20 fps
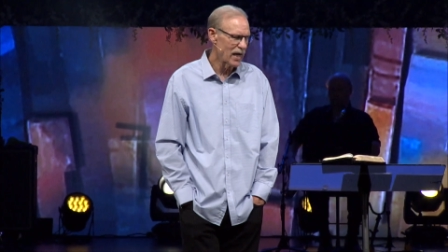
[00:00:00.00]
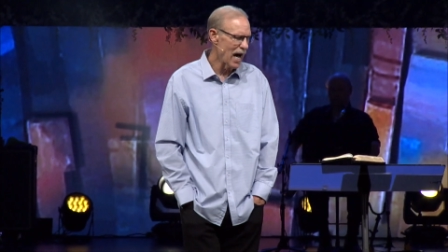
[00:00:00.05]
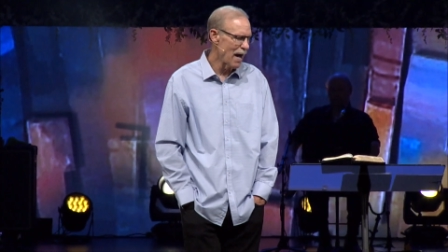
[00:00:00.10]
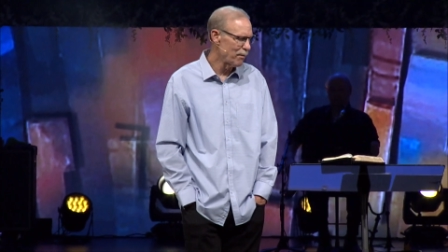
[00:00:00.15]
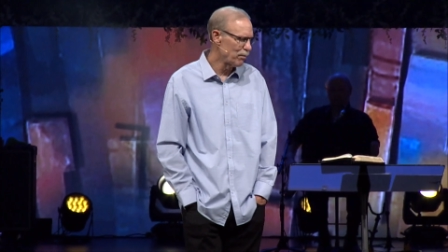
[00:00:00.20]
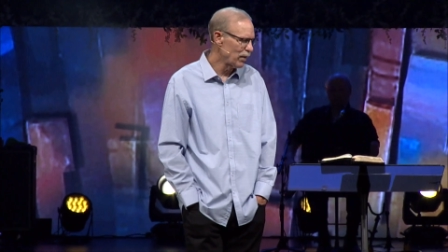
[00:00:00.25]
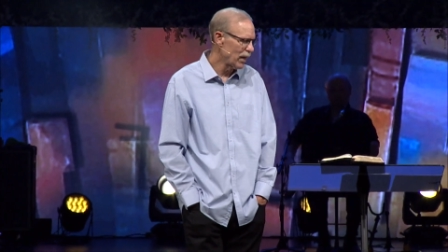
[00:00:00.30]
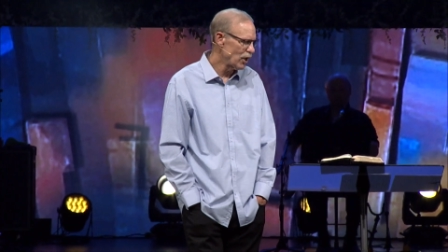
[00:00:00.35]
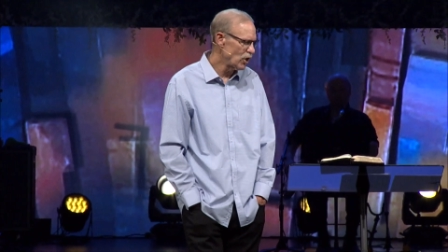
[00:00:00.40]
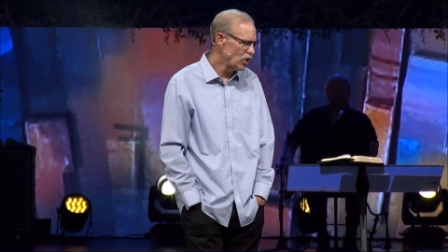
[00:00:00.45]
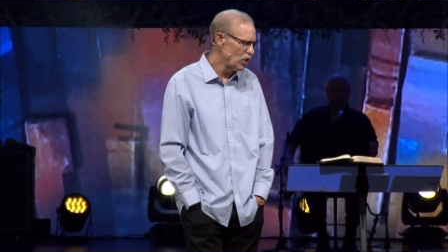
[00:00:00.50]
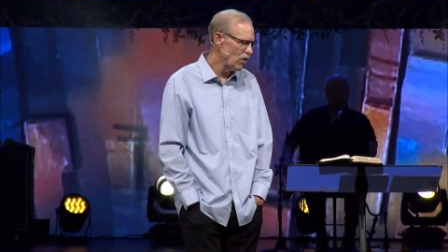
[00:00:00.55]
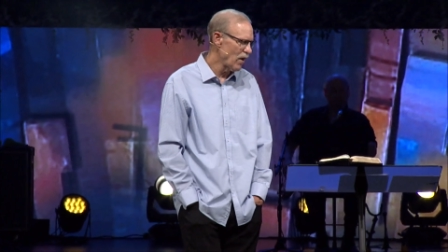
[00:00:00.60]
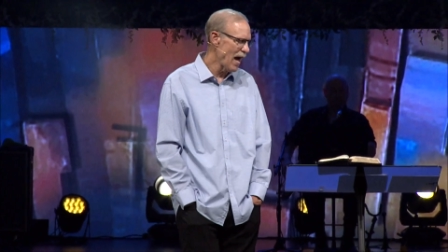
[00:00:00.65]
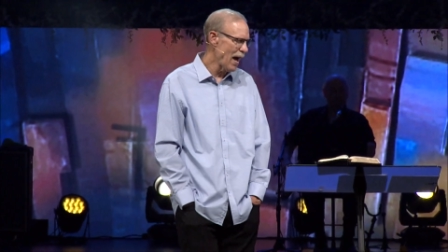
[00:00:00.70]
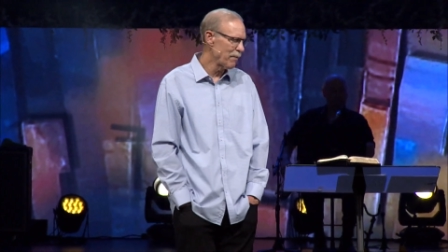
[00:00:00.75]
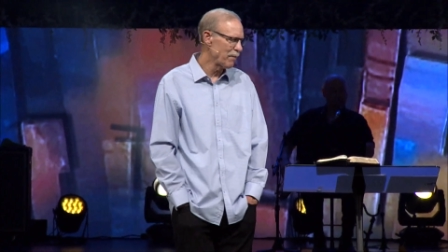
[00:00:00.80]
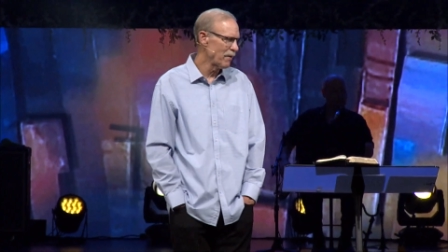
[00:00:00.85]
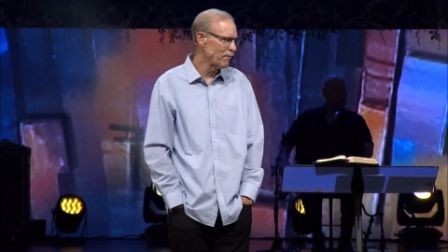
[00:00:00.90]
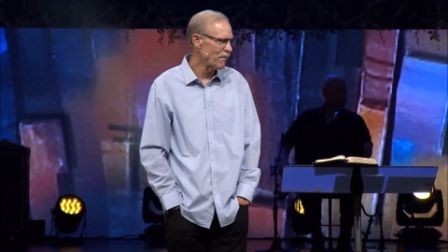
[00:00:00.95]
God bless you.
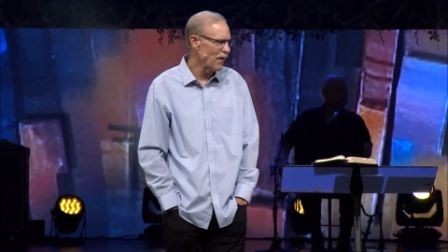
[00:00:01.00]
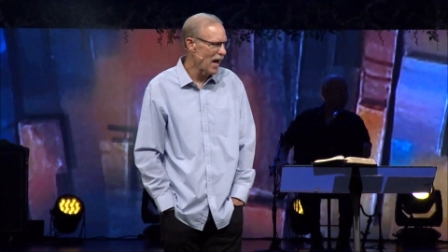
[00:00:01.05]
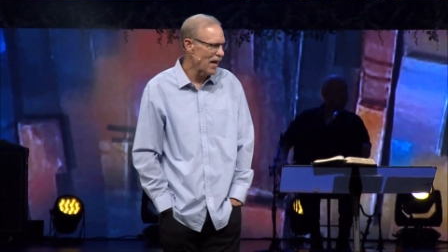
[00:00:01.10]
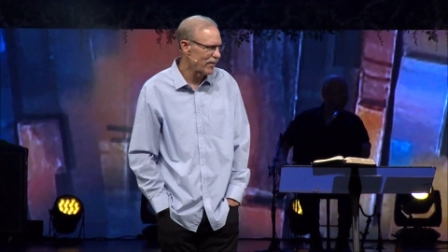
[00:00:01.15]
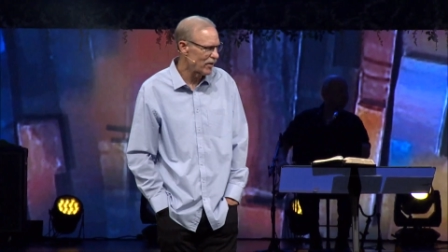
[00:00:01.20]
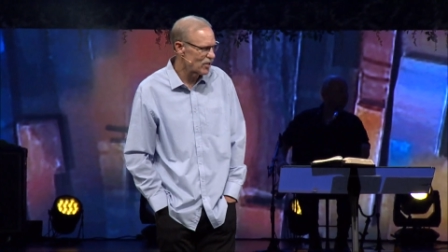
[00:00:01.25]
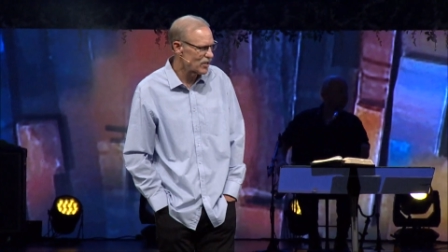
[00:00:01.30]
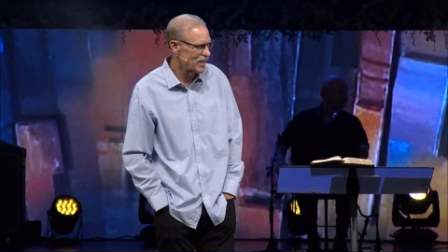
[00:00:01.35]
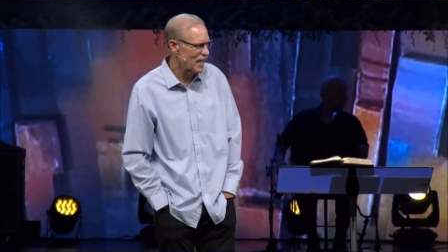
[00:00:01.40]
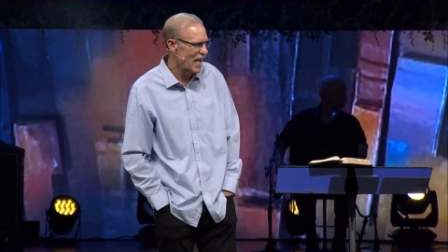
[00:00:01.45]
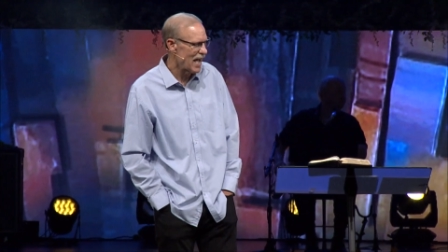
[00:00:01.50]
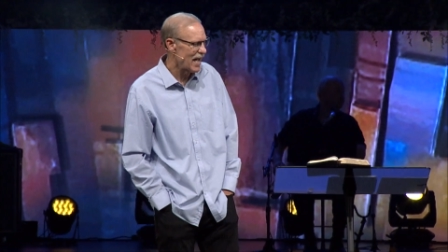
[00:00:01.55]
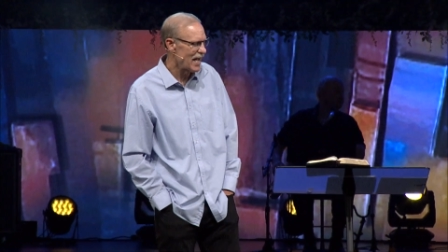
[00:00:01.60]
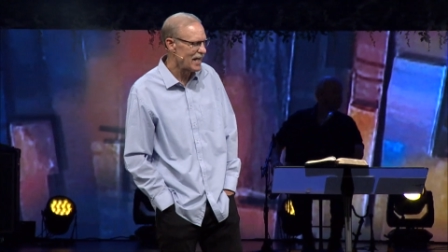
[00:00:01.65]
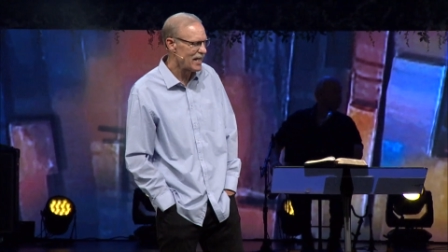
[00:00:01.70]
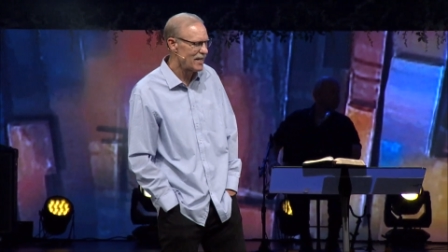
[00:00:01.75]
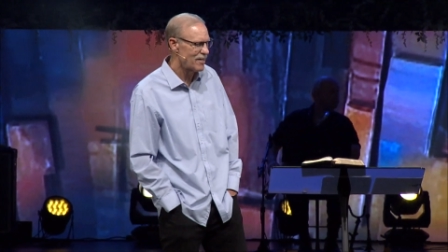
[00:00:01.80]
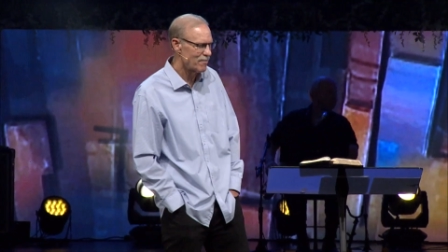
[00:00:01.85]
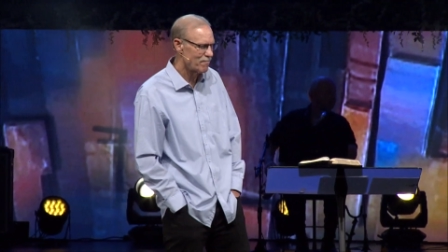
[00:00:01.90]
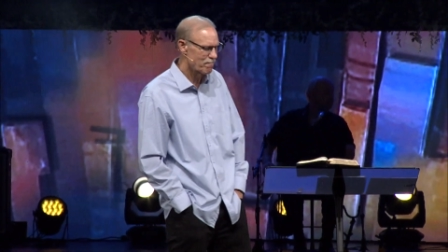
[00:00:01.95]
Happy Father's
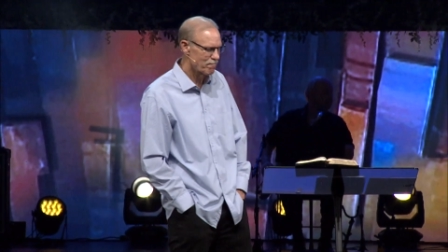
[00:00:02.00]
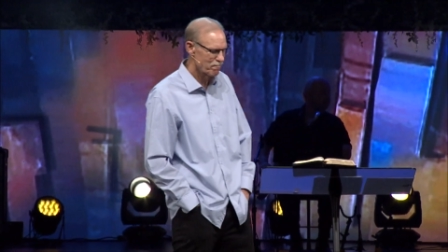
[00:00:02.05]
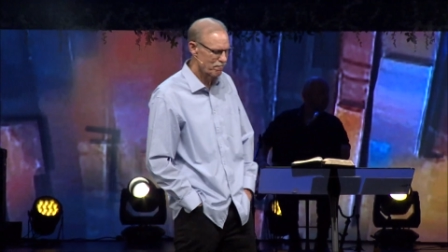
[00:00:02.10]
Day.